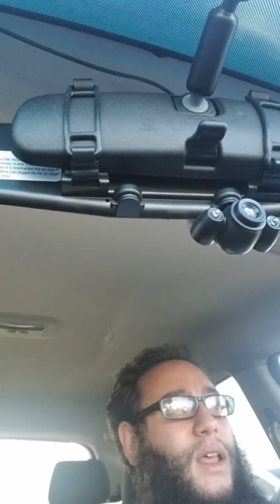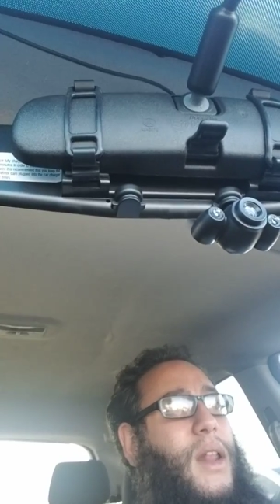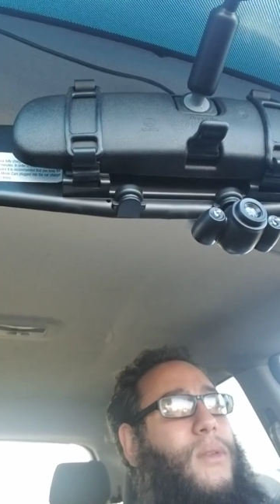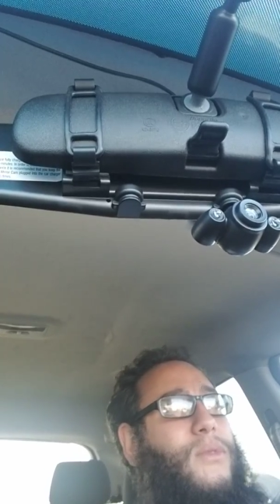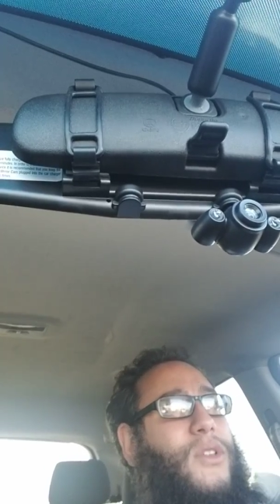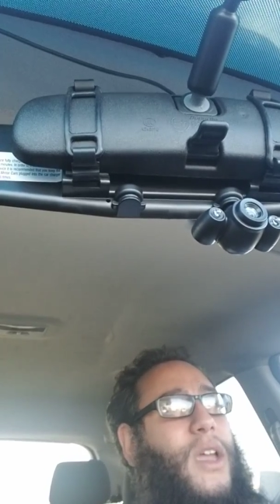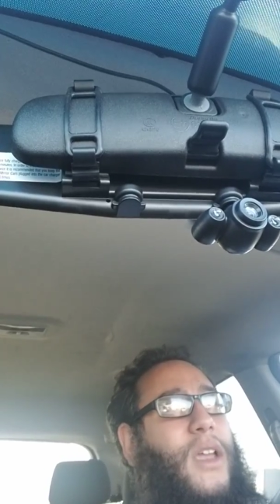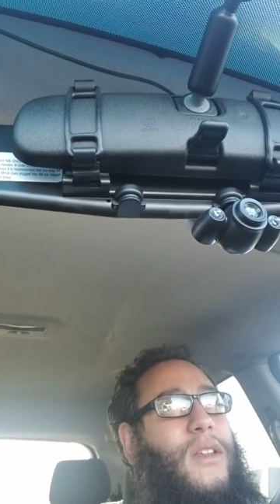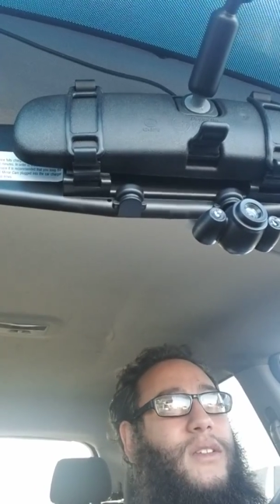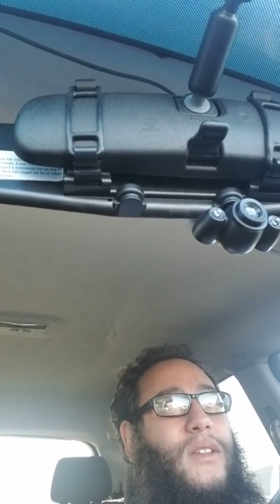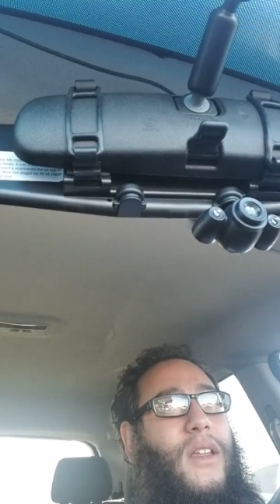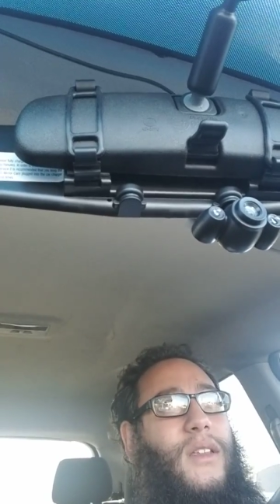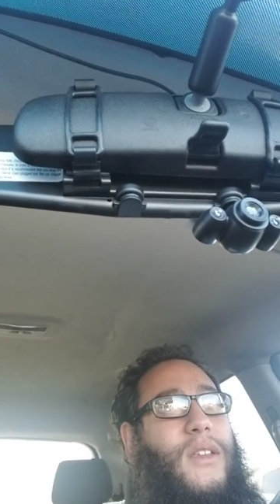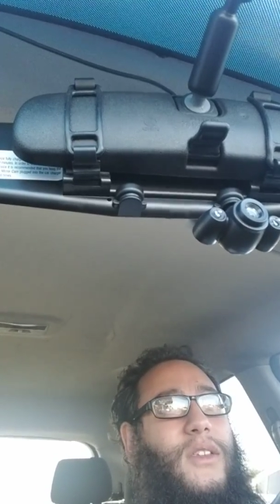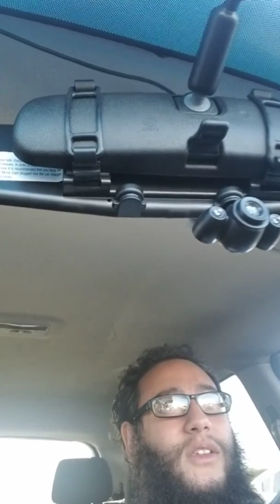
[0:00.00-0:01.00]
That don't change
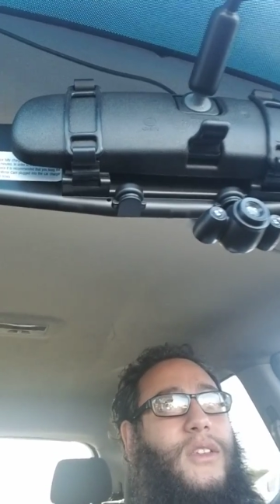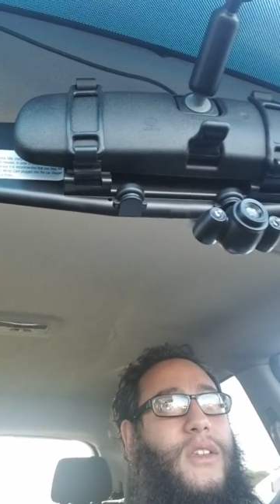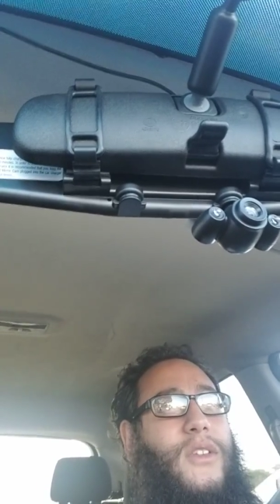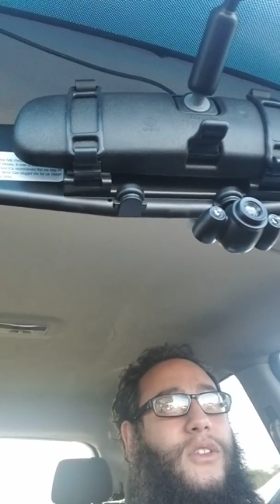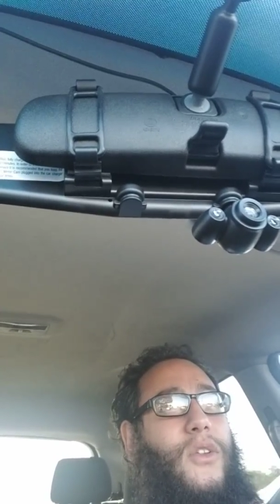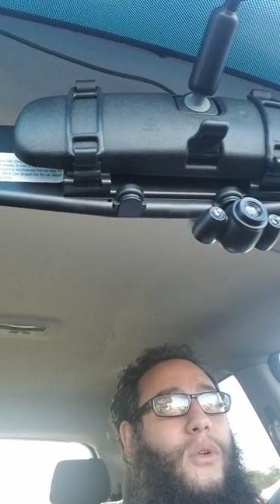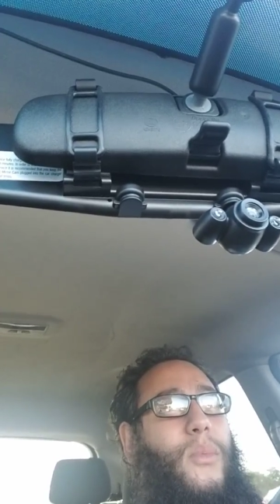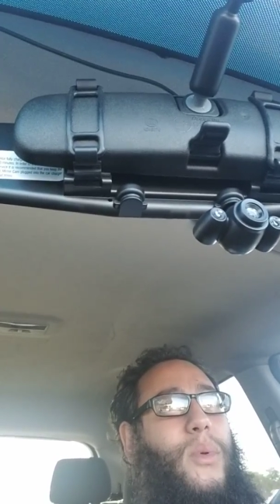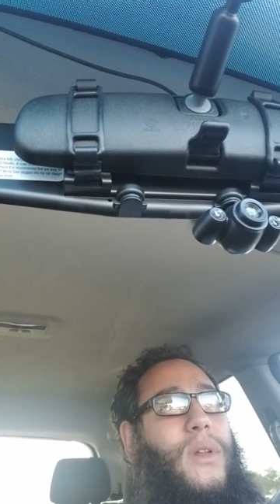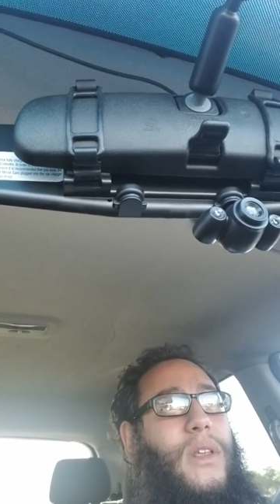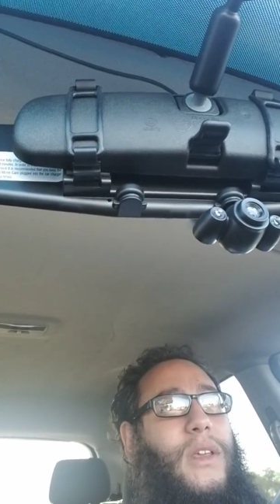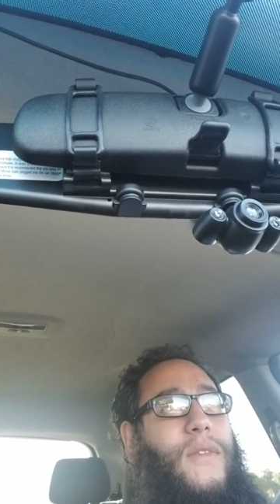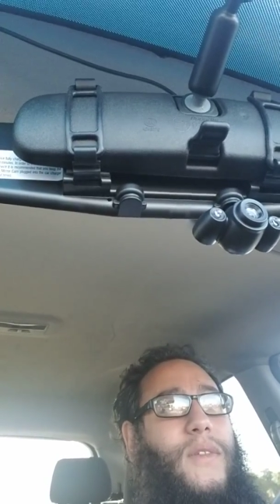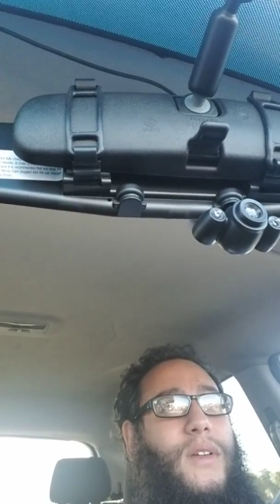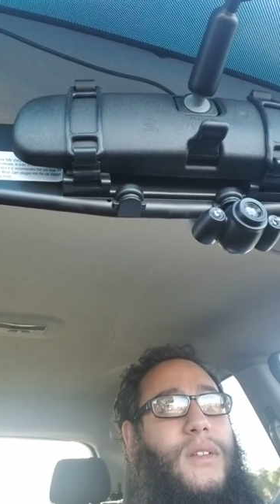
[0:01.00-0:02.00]
nothing. Just because you don't
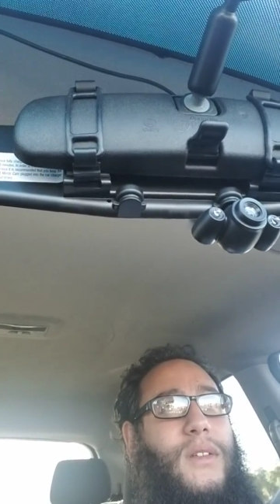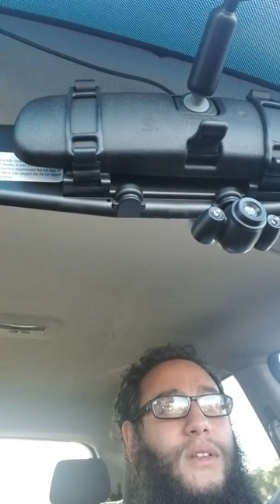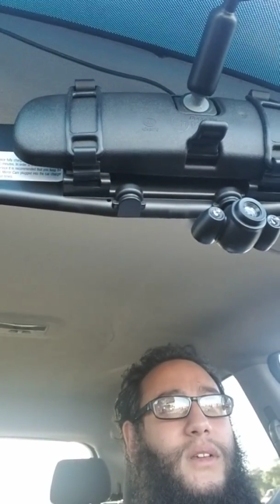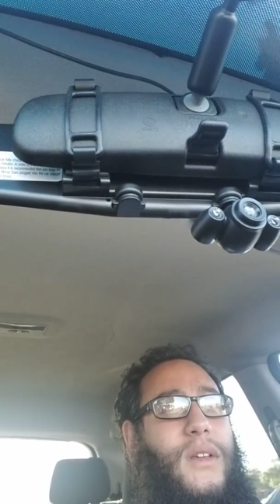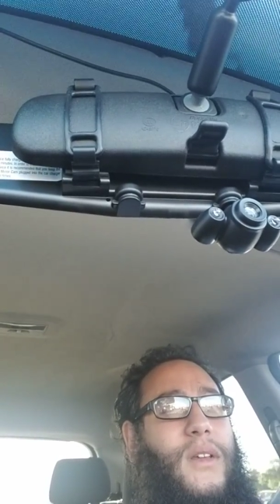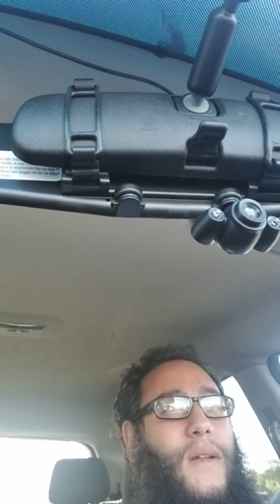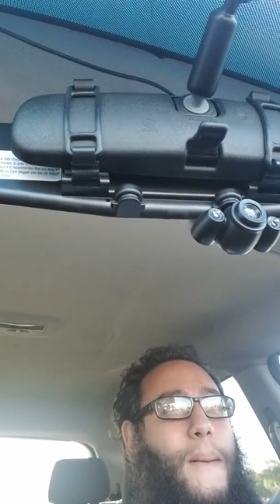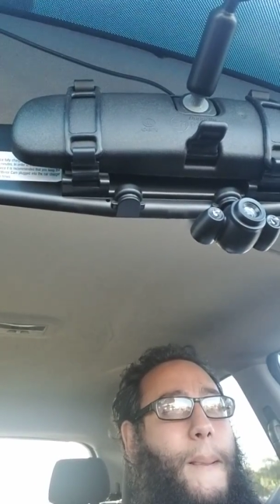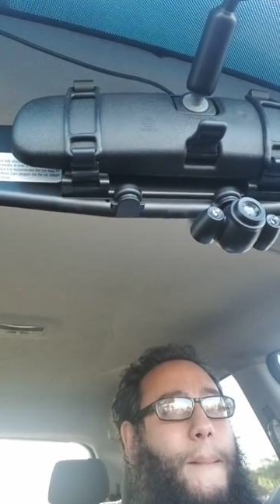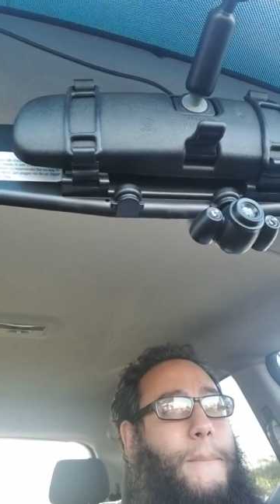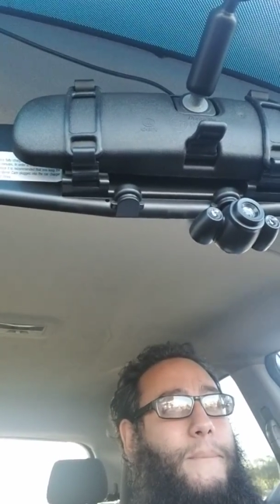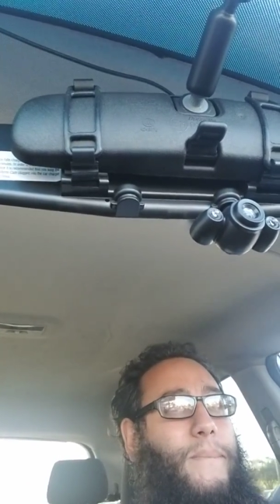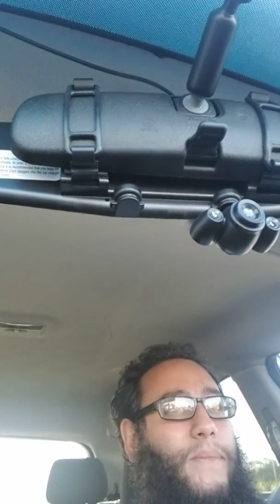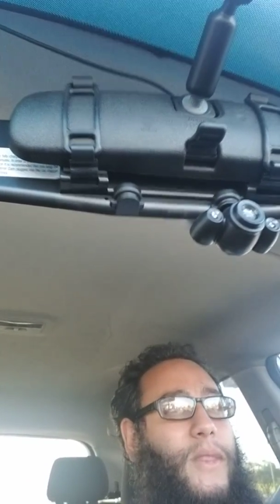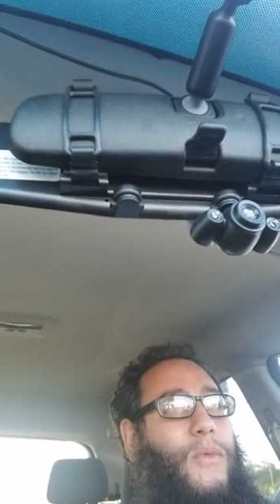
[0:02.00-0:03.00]
believe us,
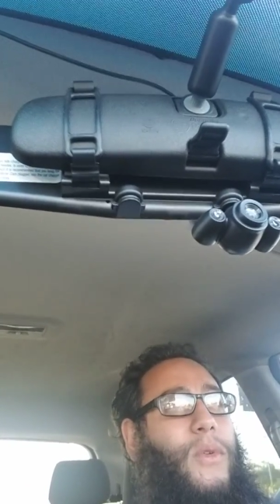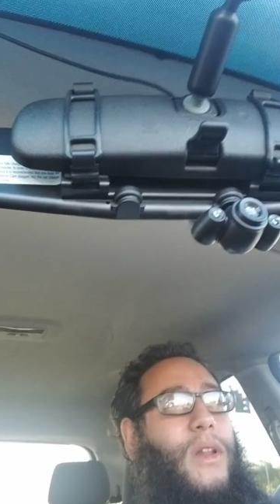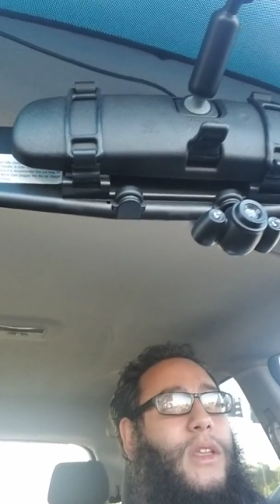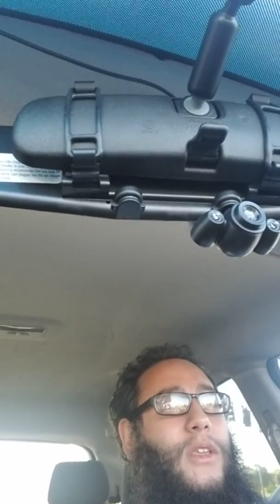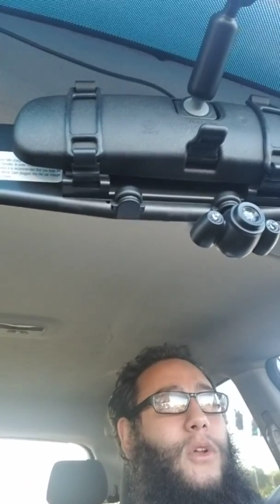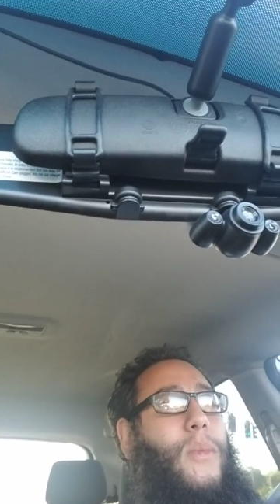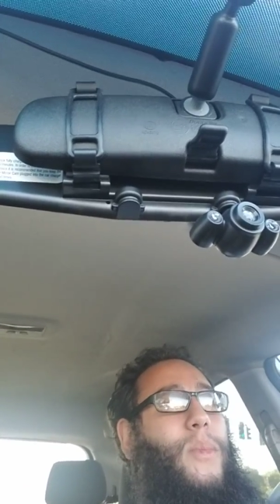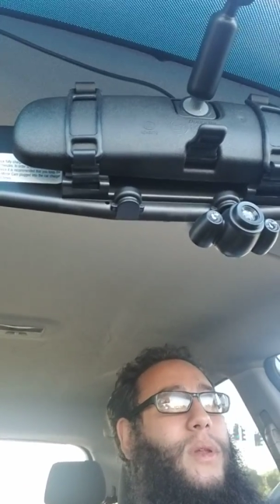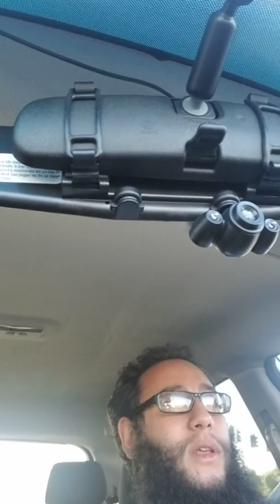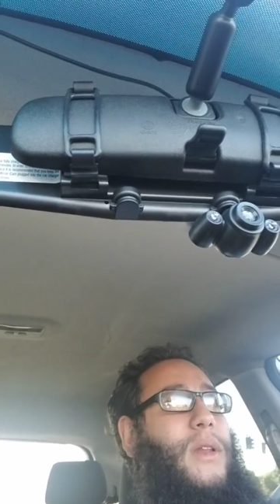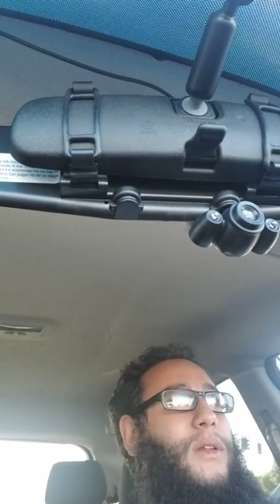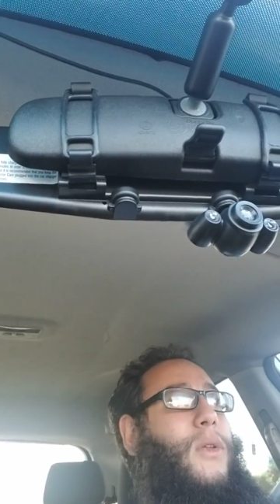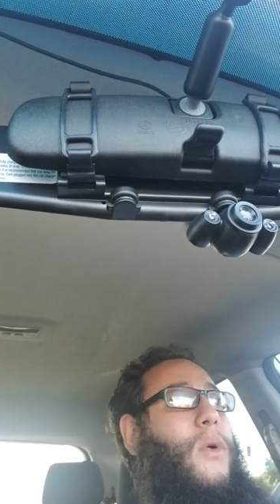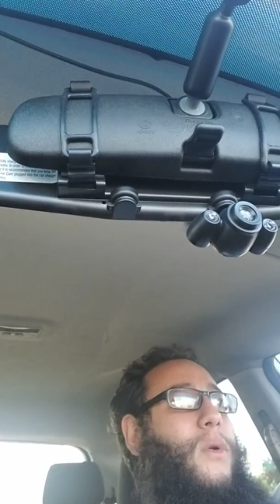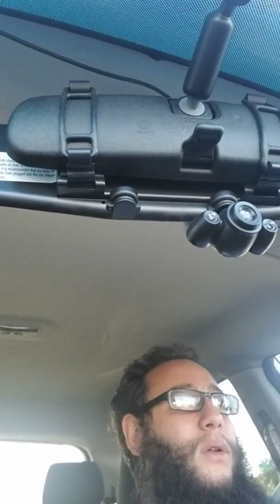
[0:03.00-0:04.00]
really you don't believe
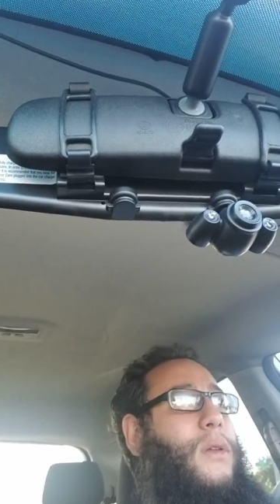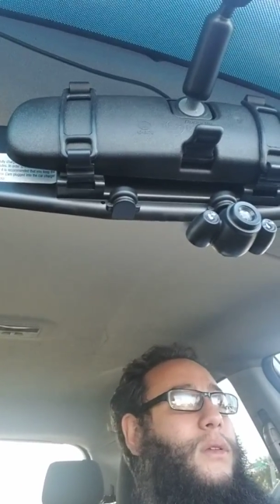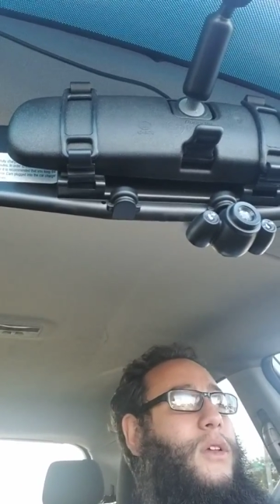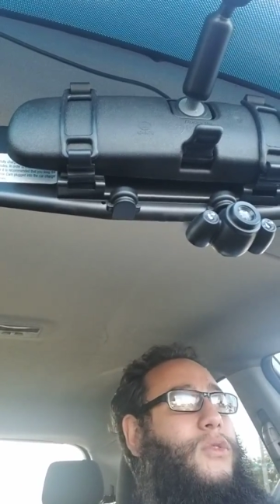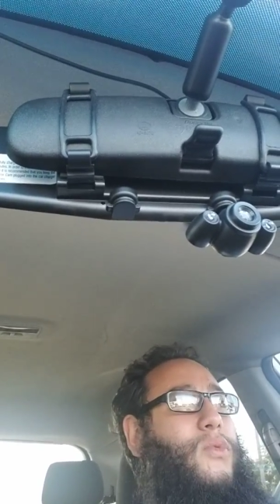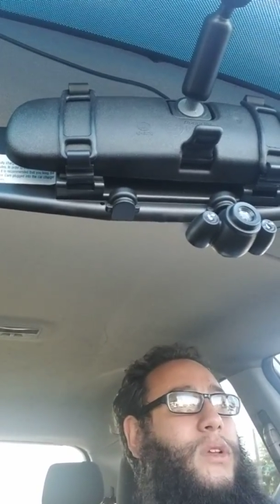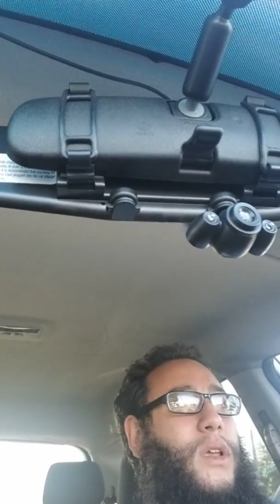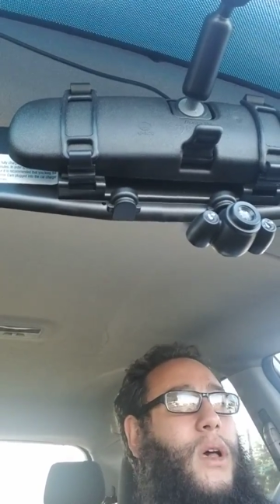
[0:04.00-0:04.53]
the Lord, because we